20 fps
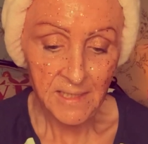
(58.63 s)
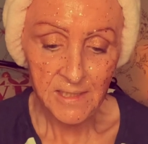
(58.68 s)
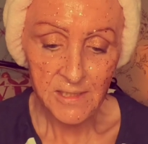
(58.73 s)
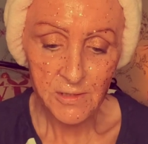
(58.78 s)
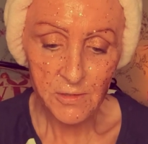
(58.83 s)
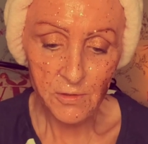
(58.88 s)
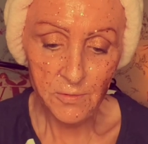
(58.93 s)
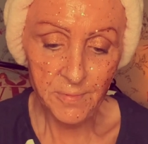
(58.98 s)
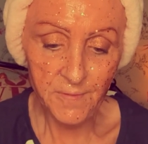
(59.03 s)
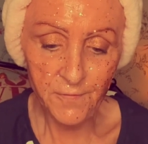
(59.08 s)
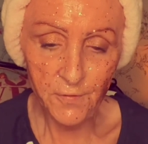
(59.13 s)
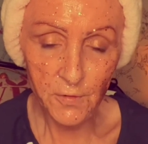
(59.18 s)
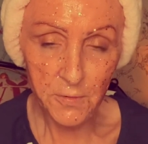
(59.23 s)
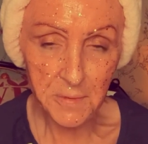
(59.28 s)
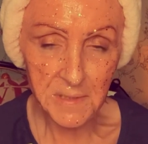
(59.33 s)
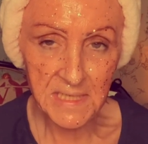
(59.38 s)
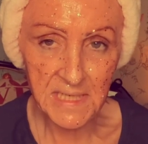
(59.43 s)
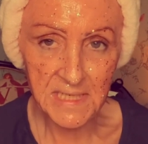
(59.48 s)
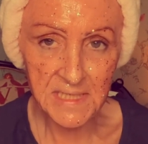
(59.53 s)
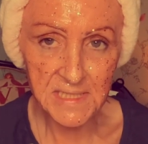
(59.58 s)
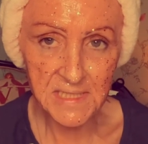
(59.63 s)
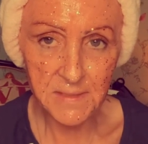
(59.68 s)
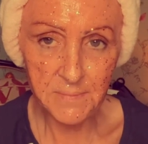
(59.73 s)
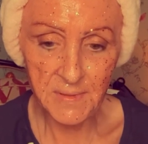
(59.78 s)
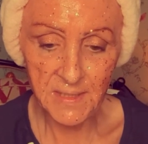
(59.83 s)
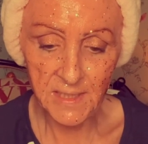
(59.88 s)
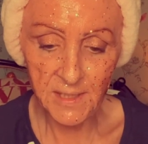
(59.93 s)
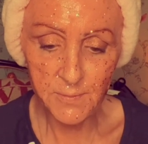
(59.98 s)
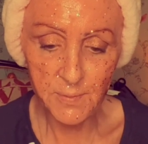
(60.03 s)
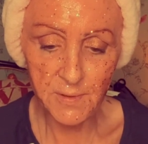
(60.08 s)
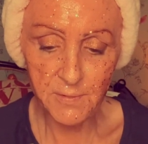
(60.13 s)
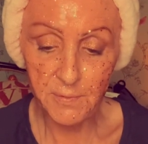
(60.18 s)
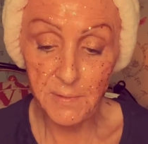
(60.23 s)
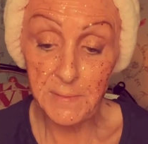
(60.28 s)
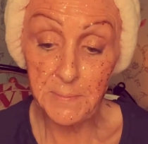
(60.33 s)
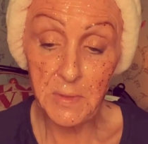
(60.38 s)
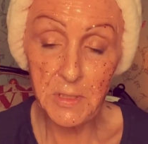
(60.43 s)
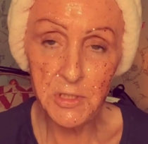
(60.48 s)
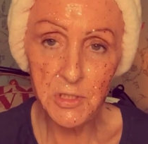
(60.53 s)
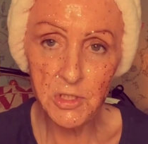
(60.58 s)
So before we get into bed with our
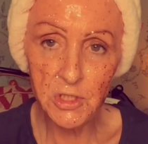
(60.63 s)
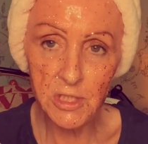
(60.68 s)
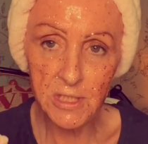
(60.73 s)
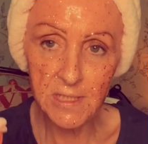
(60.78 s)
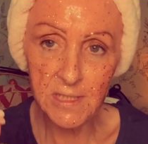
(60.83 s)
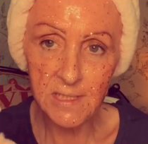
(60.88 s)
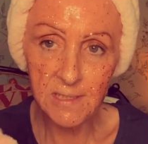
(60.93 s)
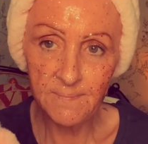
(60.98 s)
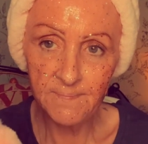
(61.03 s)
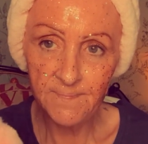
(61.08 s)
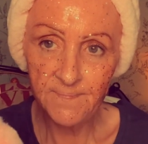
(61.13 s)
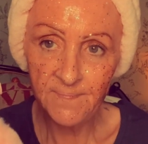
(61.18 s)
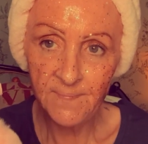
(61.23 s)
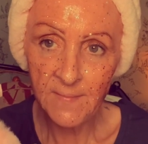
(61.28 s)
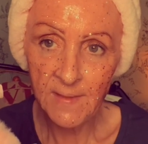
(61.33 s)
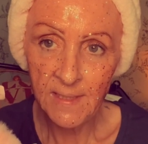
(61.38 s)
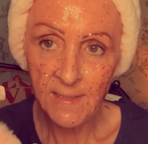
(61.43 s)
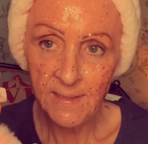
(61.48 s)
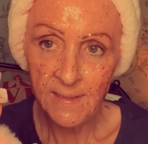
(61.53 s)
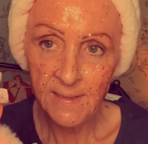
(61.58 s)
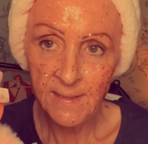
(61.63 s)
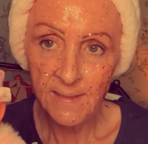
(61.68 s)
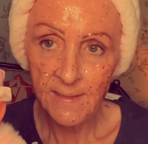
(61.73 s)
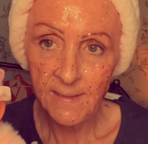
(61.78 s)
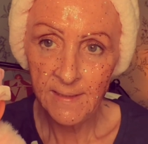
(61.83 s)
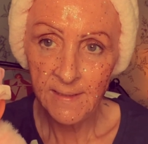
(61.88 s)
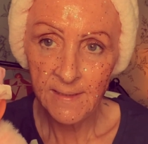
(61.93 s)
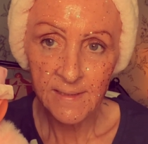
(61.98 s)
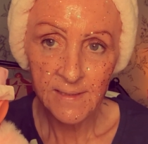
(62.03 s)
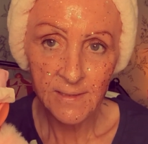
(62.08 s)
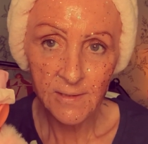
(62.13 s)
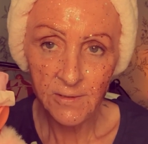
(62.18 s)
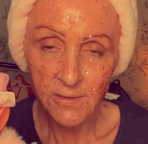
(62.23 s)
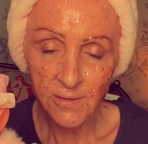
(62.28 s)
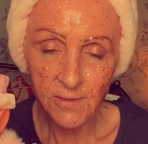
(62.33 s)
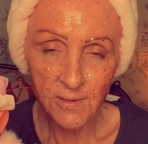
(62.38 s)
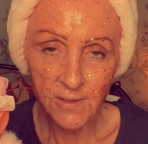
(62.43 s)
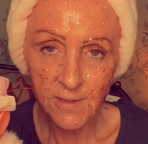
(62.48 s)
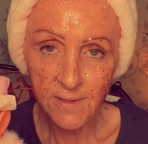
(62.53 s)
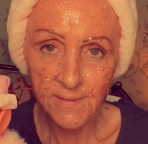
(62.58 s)
munchies,
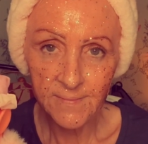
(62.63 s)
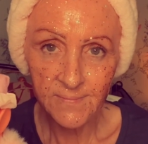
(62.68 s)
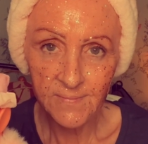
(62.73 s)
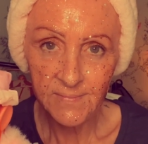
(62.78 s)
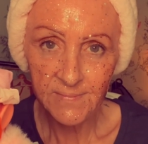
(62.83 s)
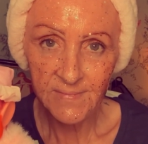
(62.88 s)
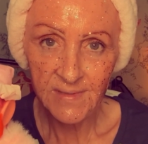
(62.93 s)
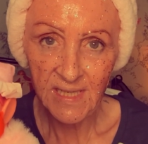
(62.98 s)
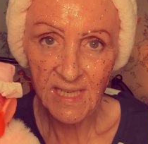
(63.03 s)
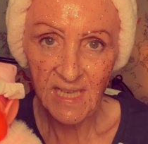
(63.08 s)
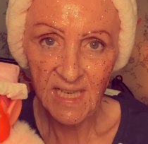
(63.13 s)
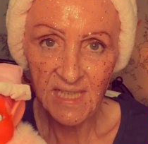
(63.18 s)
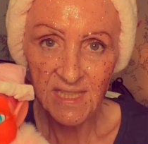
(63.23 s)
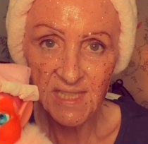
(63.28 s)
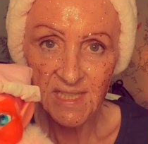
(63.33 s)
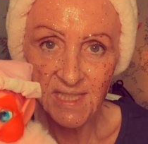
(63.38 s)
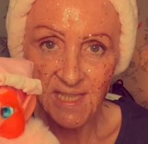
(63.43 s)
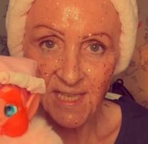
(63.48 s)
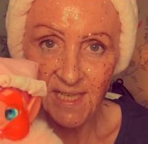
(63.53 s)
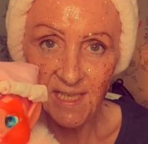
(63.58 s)
look, Eddy the